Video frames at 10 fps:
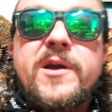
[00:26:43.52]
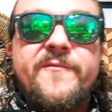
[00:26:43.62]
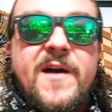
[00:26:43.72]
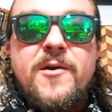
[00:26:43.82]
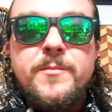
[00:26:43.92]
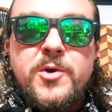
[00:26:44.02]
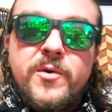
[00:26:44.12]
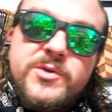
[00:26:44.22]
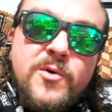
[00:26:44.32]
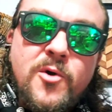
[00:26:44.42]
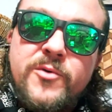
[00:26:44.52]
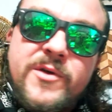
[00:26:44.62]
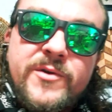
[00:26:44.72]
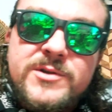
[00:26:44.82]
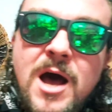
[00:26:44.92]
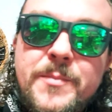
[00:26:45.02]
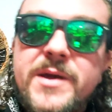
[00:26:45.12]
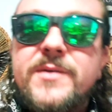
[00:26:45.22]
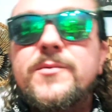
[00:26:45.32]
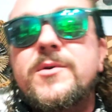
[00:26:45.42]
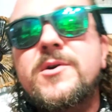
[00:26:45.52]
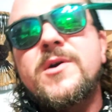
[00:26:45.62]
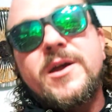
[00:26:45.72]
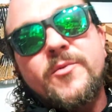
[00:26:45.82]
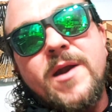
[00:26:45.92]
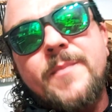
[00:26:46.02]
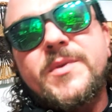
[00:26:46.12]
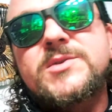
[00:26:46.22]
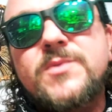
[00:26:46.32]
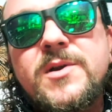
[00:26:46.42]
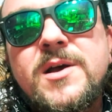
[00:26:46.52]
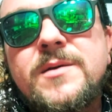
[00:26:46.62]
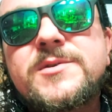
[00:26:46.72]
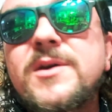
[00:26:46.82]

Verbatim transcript: get fired up and go into a whole nother topic, we'll go ahead and wrap this one up.